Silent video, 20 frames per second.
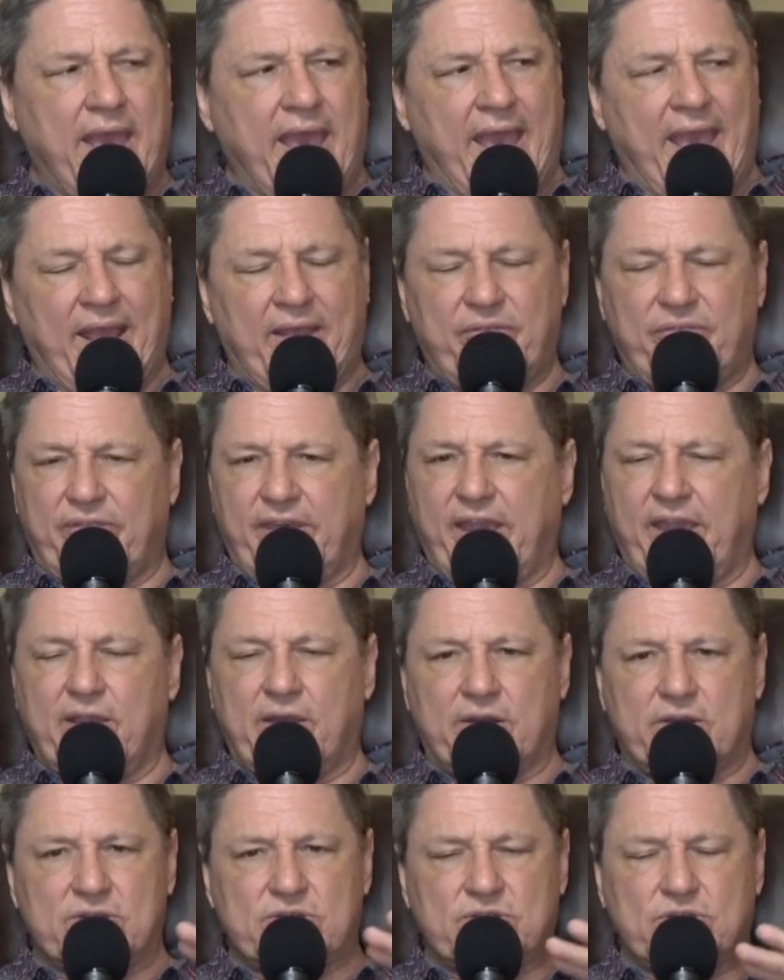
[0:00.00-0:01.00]
and they
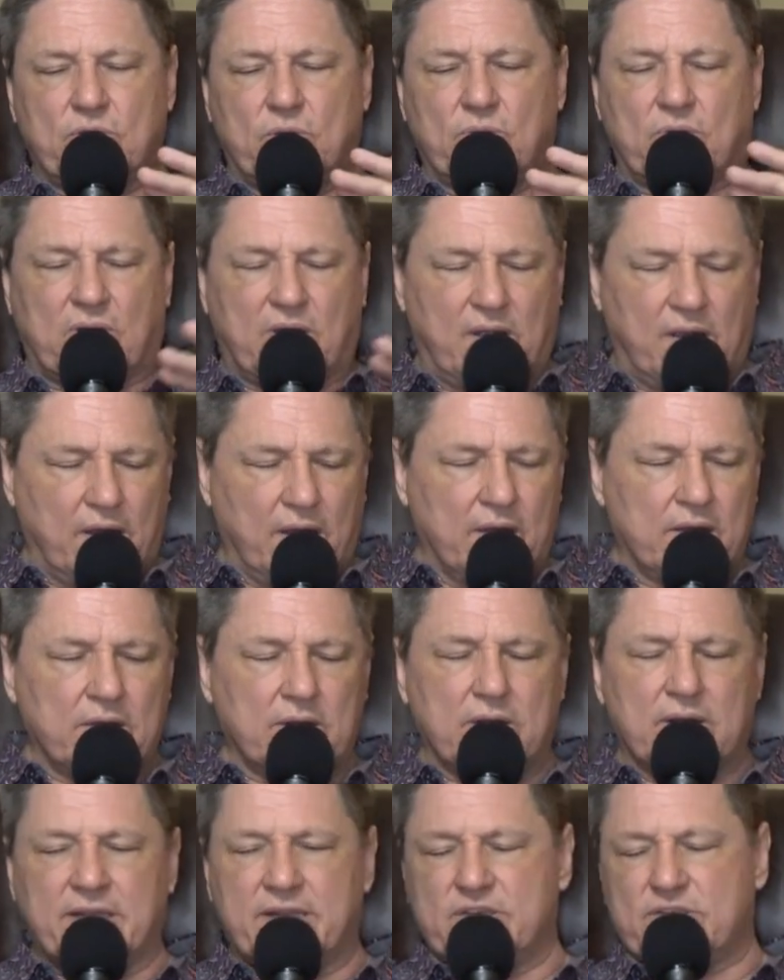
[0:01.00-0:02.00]
are so
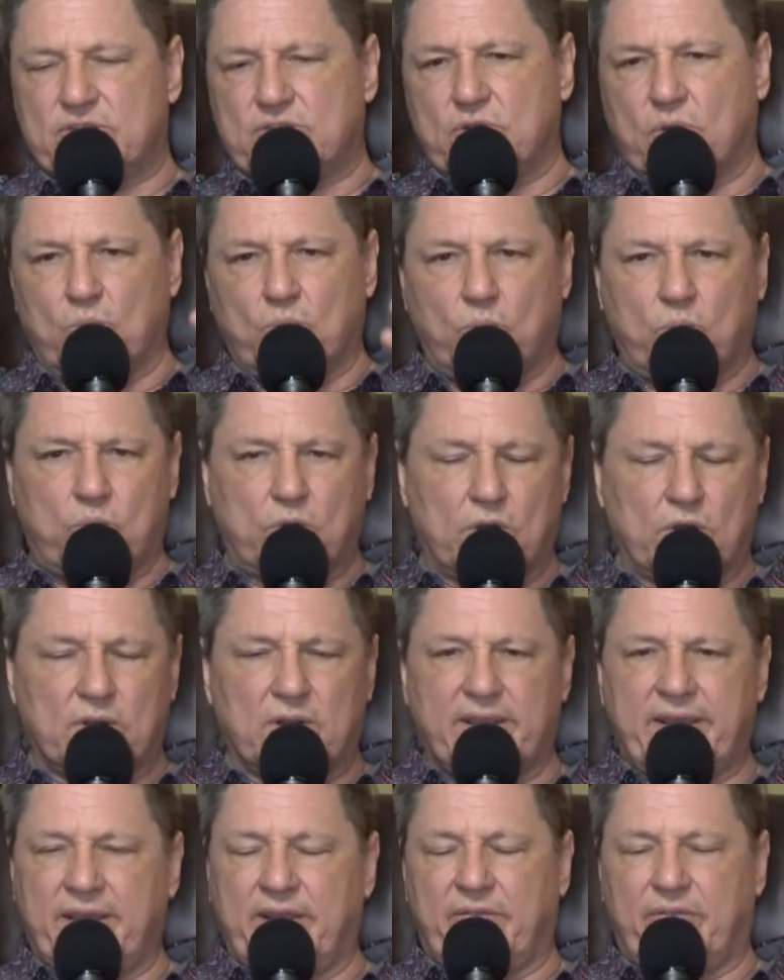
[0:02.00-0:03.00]
carnal and so
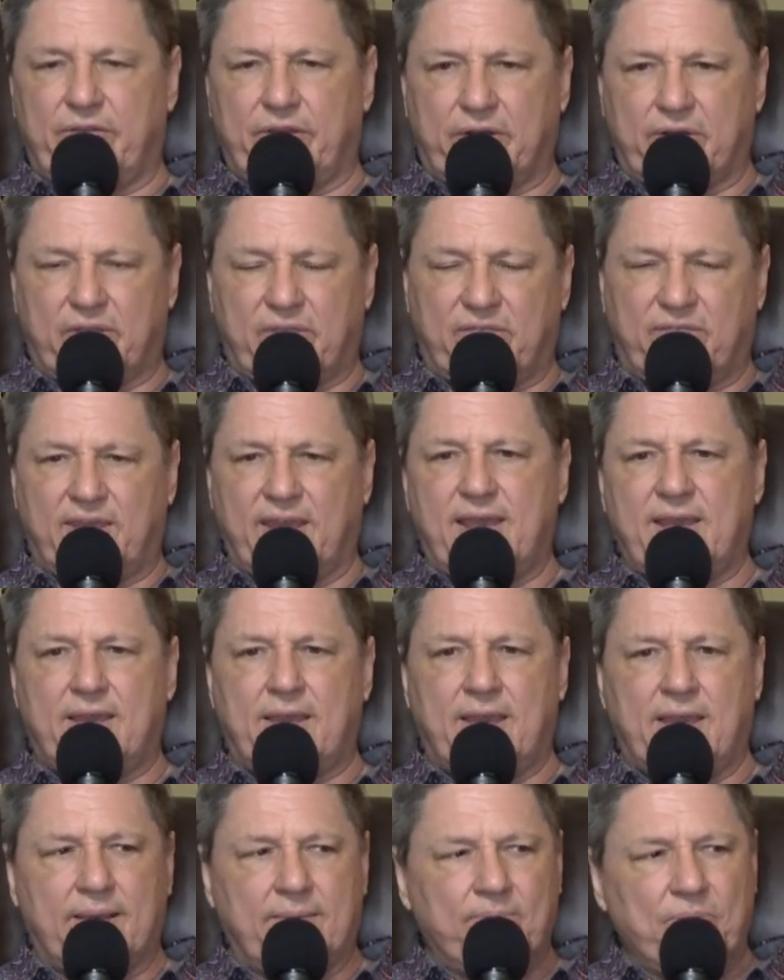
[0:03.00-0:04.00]
worldly in their
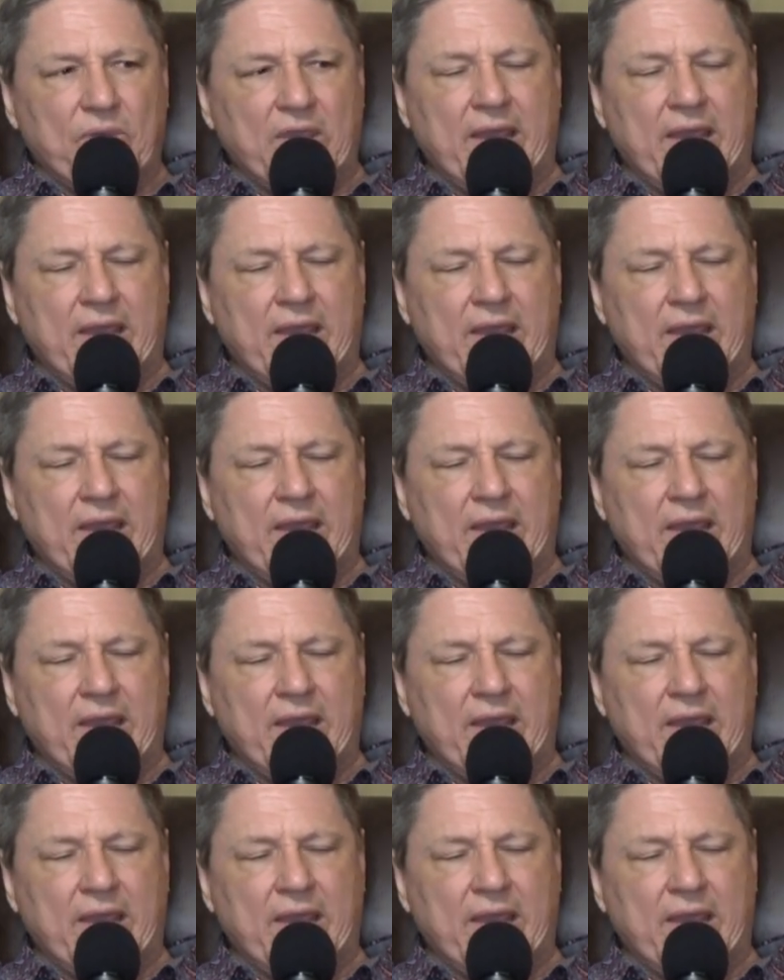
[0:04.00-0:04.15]
thinking